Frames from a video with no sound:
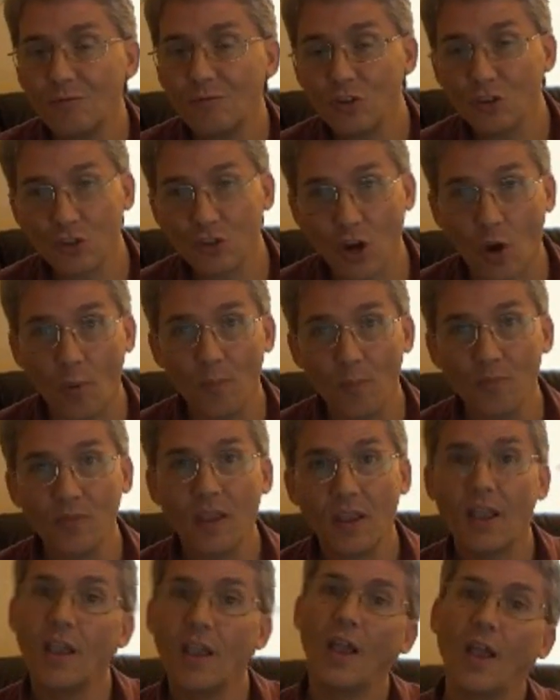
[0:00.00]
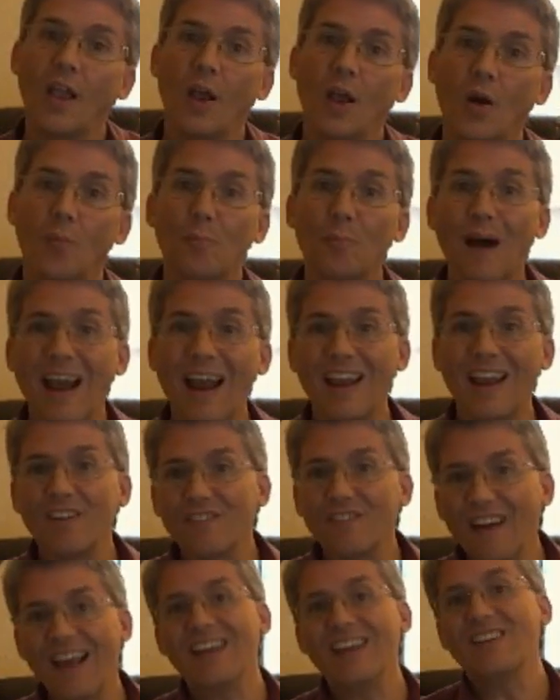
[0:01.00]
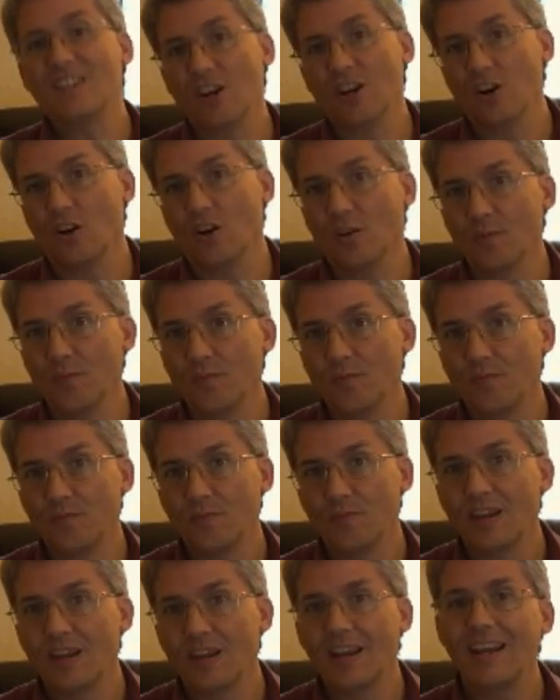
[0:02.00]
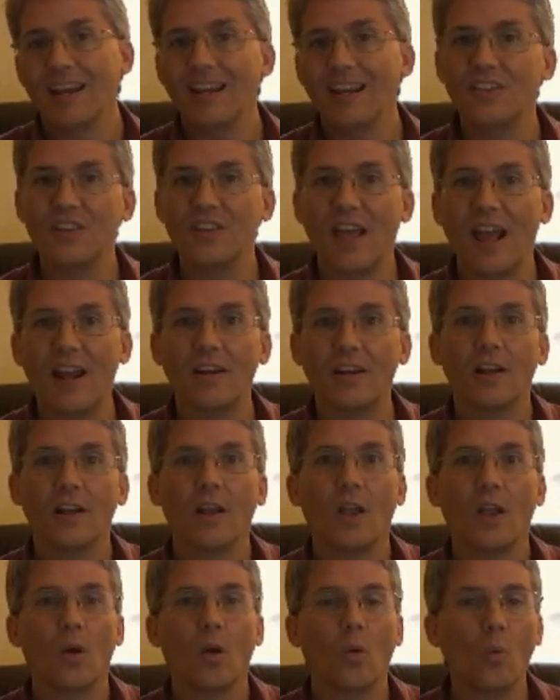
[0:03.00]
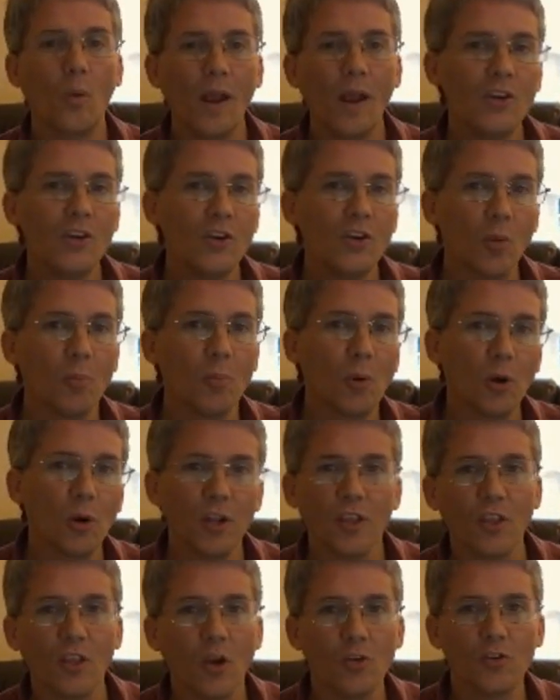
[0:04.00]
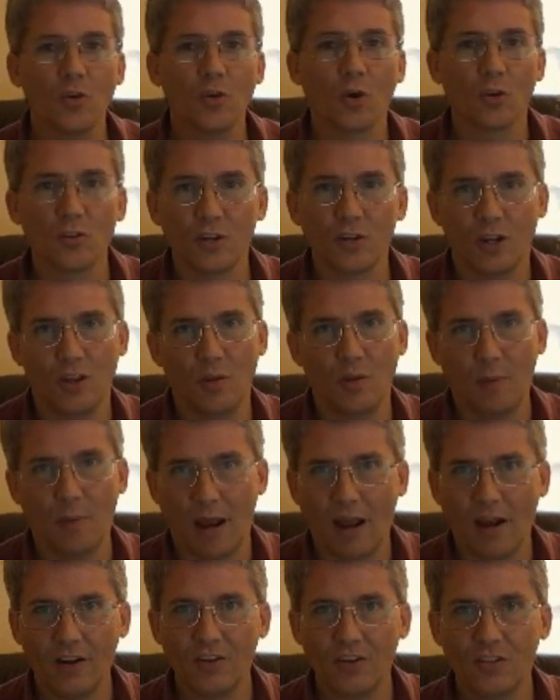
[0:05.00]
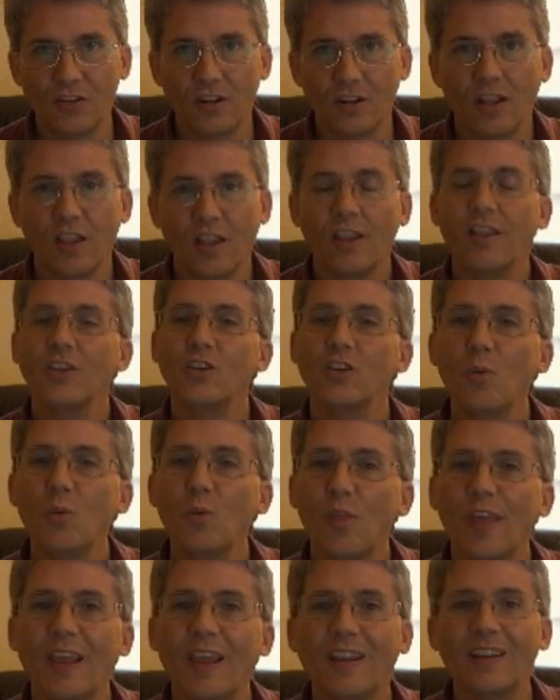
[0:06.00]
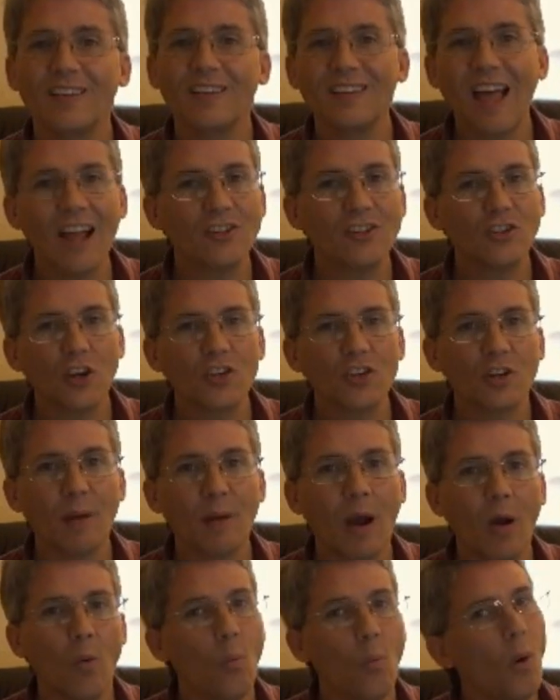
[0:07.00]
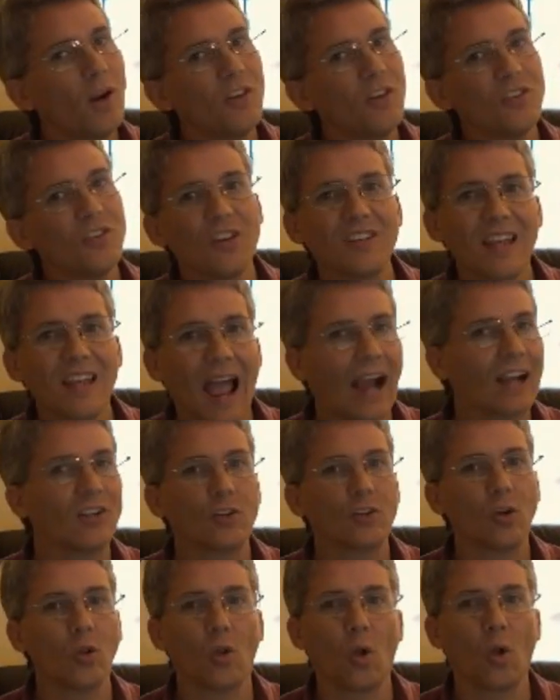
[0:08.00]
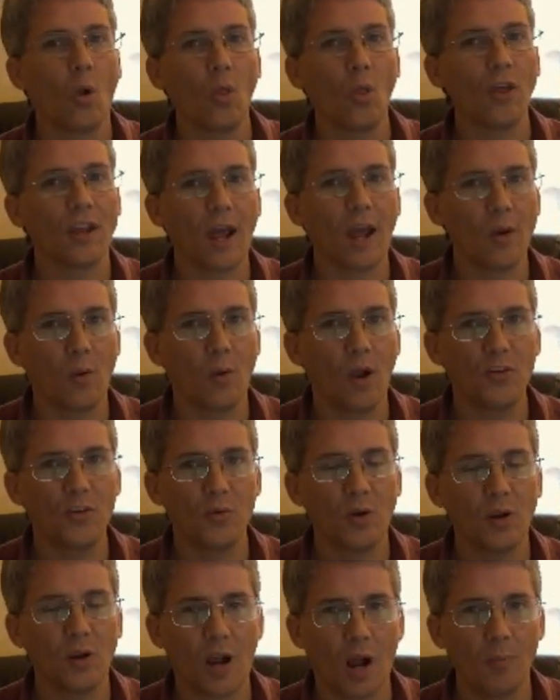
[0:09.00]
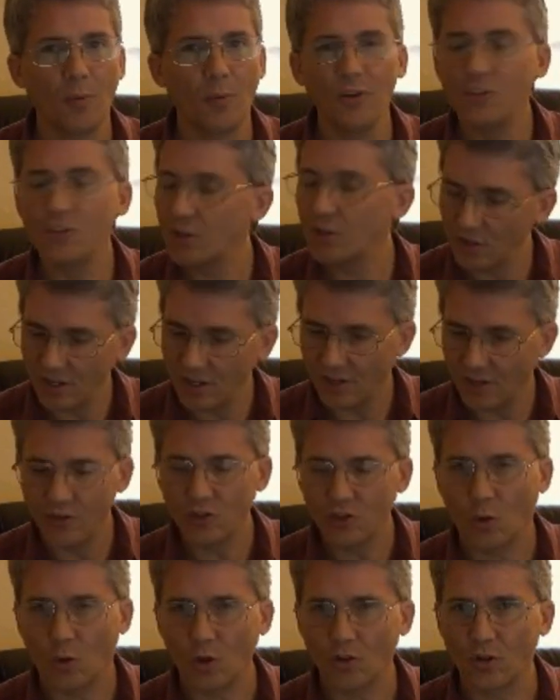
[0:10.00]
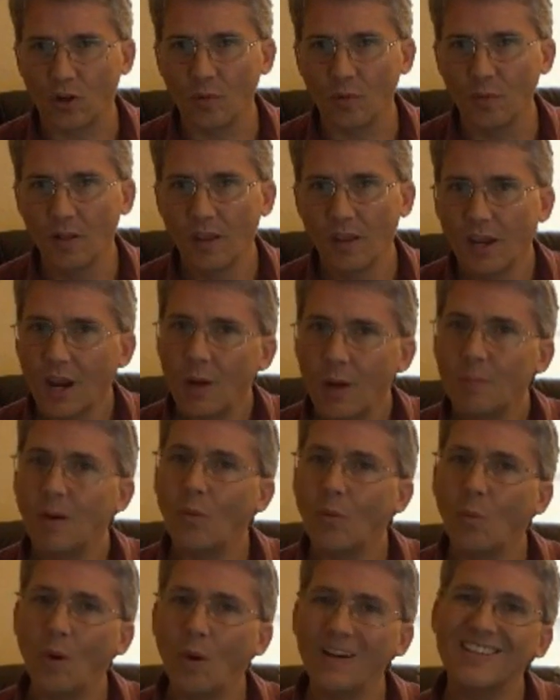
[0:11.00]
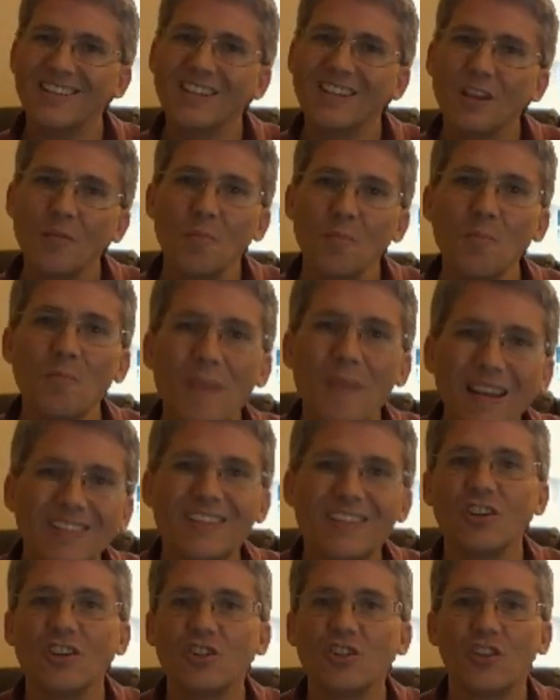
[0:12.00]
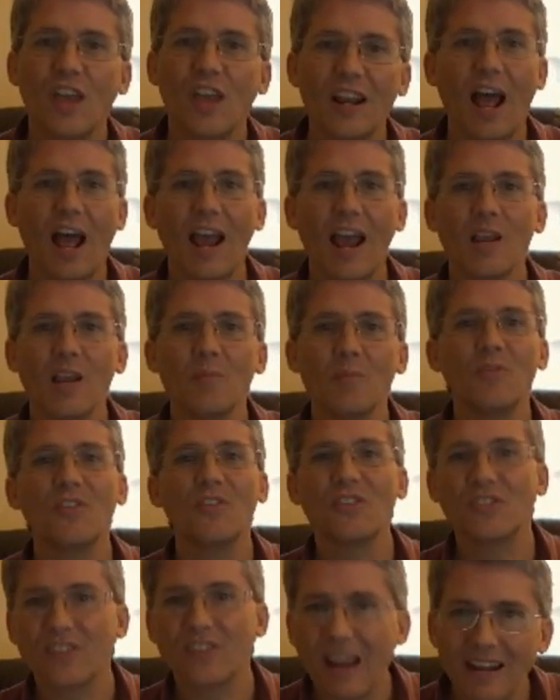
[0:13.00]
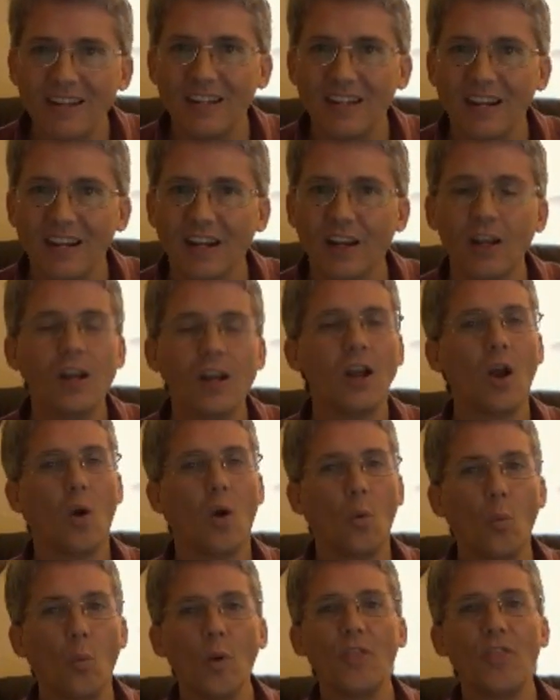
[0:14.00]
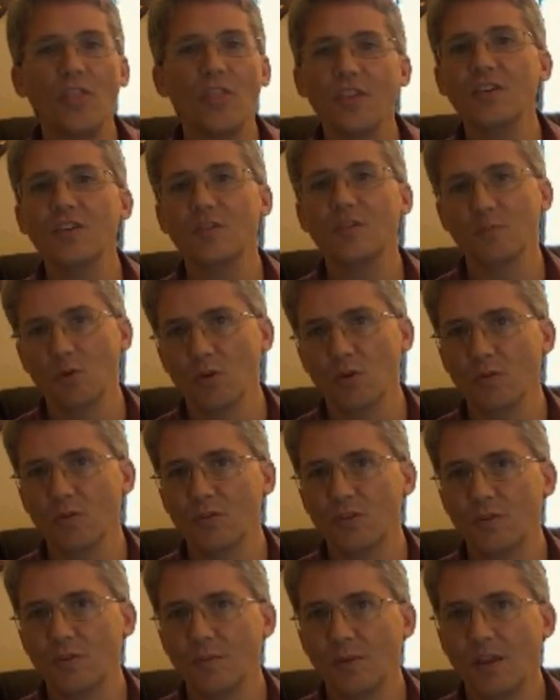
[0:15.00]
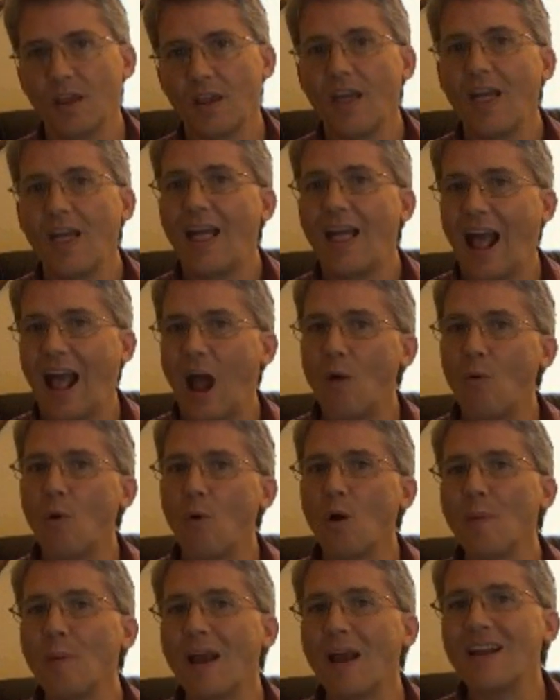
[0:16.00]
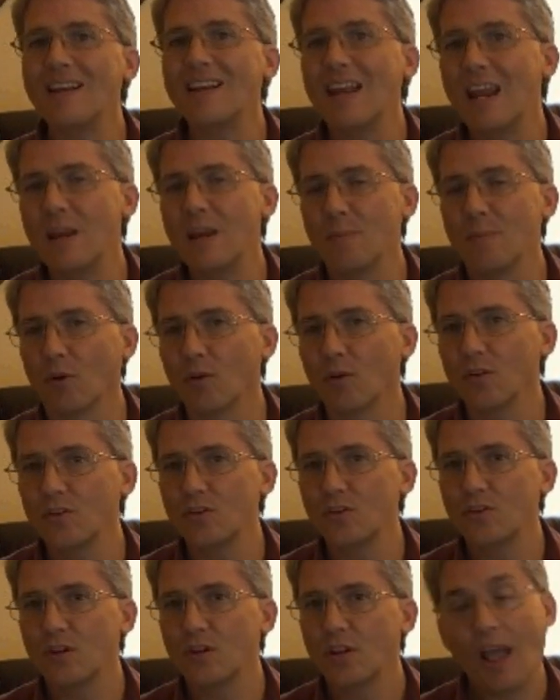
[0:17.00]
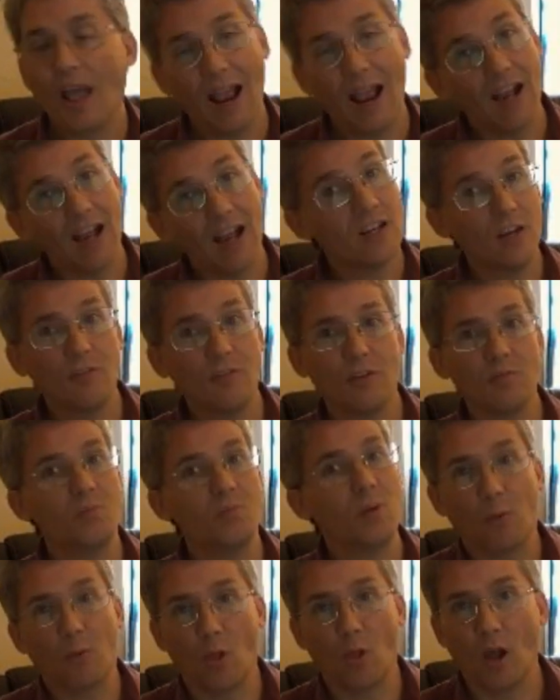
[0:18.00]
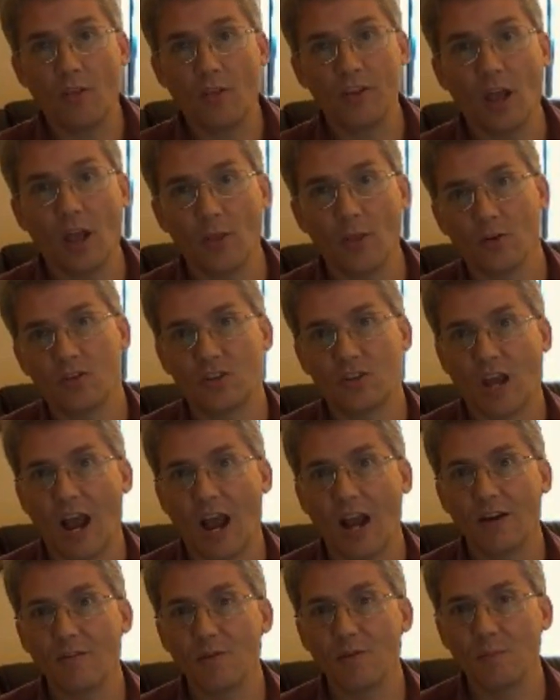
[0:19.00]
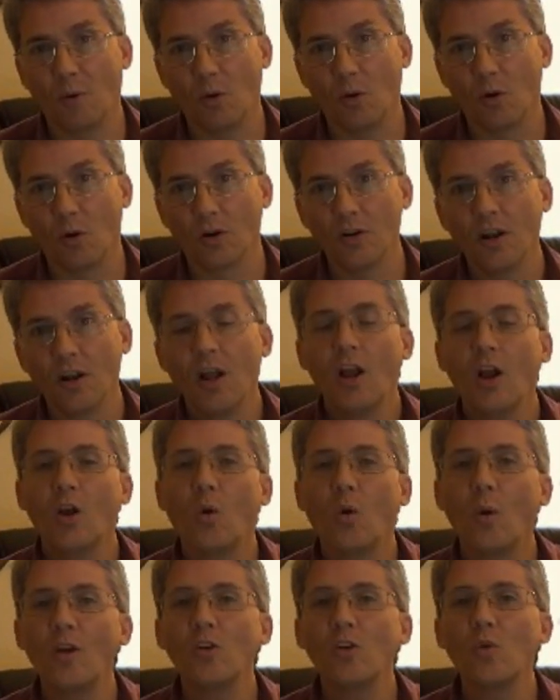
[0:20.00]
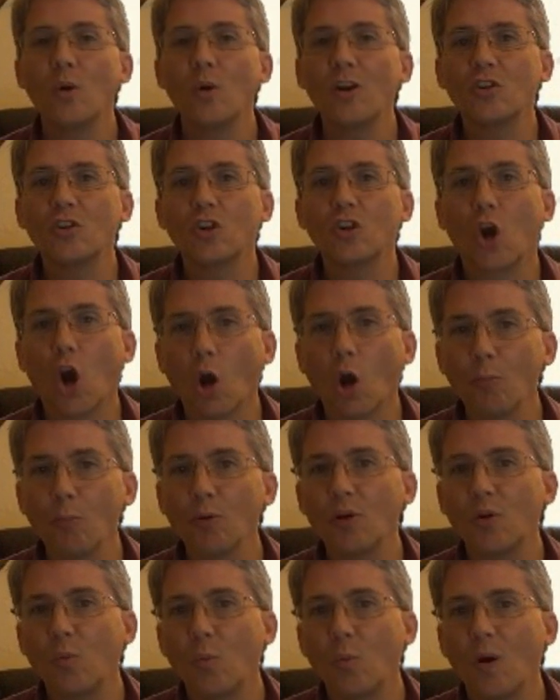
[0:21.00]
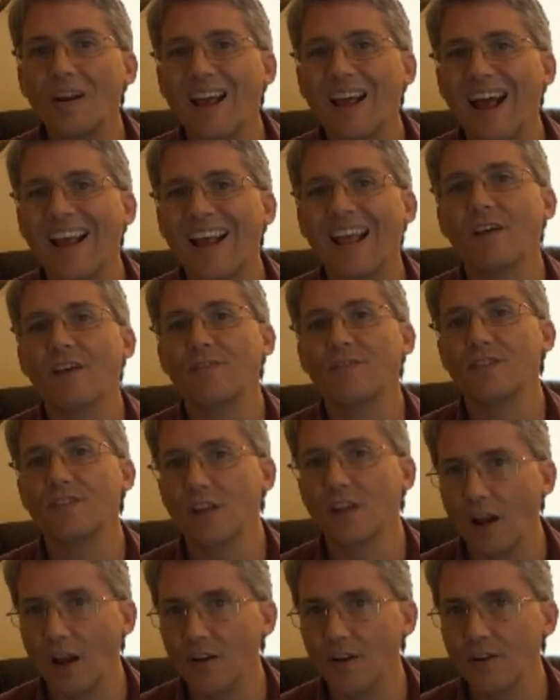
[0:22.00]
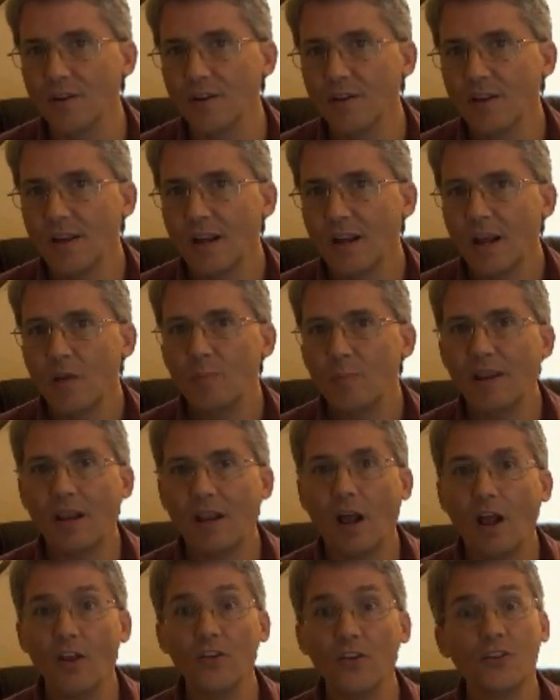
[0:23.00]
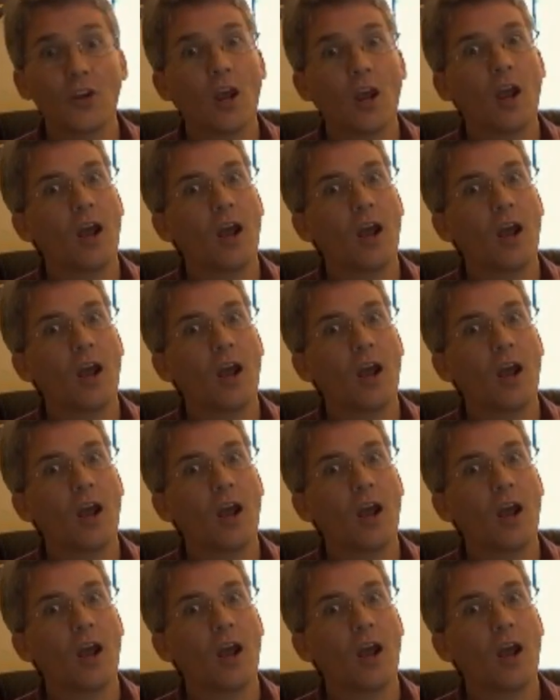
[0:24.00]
So, my advice here is that when you're putting those orders in the box, you think not just about what is the tactical goal that I want to accomplish in the, in the short term, but what is the message that I am sending with these moves? How are my neighbors and even people on the other side of the board going to interpret what I have done? Because